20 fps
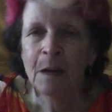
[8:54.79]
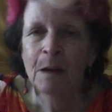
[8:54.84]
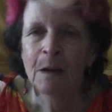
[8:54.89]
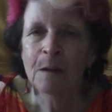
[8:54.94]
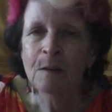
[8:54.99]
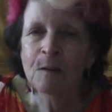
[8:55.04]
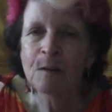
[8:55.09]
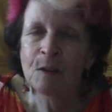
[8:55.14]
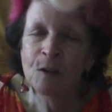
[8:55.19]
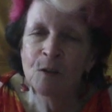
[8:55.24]
So
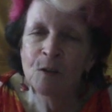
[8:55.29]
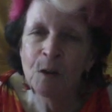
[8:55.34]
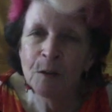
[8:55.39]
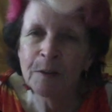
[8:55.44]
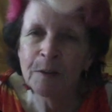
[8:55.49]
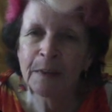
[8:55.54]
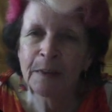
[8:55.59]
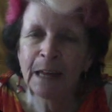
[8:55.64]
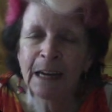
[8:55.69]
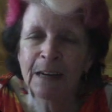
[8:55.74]
it's
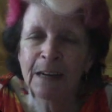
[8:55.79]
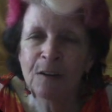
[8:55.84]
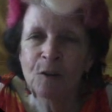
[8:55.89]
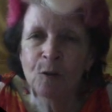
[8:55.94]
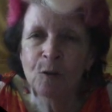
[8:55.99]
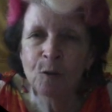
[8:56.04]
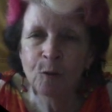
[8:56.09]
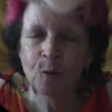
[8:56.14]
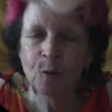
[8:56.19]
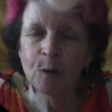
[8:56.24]
not that you
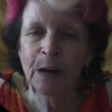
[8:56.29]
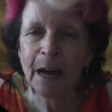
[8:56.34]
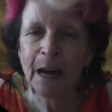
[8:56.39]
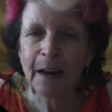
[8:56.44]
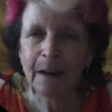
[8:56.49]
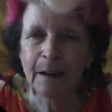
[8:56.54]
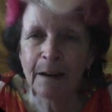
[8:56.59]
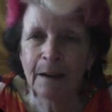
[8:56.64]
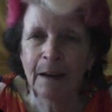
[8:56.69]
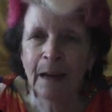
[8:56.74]
look at
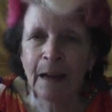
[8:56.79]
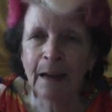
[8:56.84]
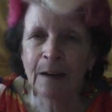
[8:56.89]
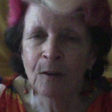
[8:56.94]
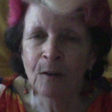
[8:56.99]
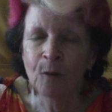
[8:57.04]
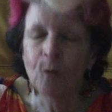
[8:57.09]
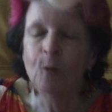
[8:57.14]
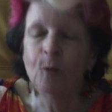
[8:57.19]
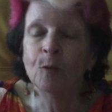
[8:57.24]
it and
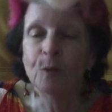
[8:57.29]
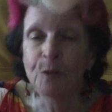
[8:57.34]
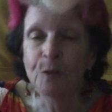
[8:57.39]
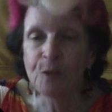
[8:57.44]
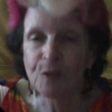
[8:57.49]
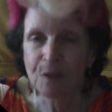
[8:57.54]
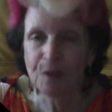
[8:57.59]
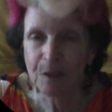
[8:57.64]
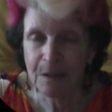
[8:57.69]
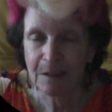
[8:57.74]
all you
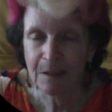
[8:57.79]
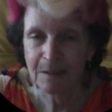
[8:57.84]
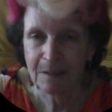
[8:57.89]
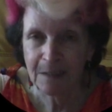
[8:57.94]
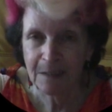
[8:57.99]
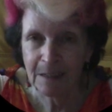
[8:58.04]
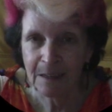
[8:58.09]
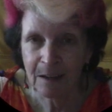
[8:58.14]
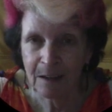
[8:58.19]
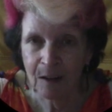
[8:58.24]
see is the
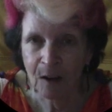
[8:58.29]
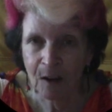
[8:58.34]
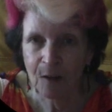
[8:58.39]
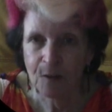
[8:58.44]
yellow.